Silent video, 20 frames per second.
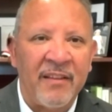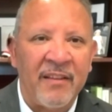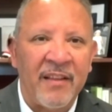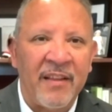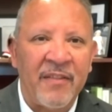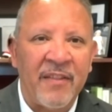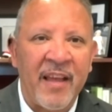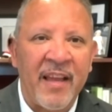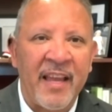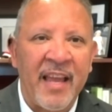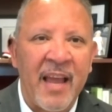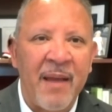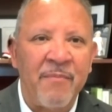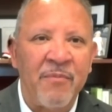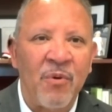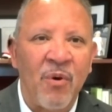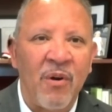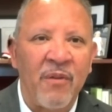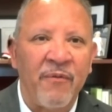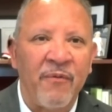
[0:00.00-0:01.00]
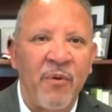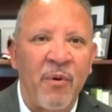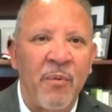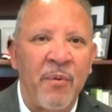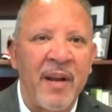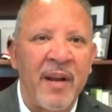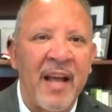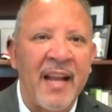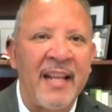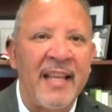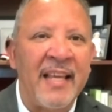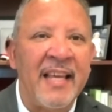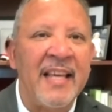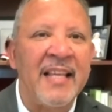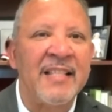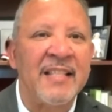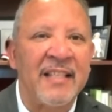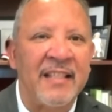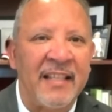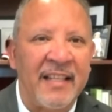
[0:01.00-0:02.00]
that they came north for were not
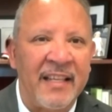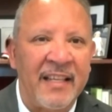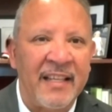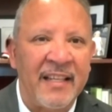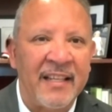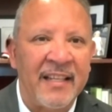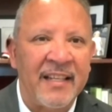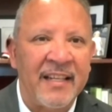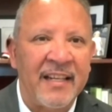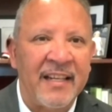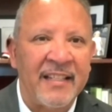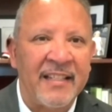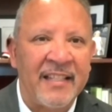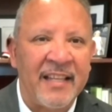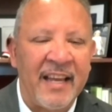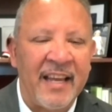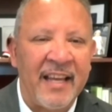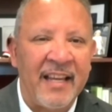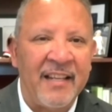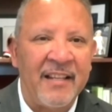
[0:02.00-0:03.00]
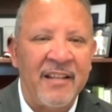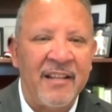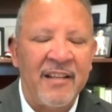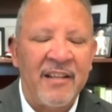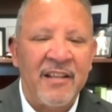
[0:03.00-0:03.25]
easily attained.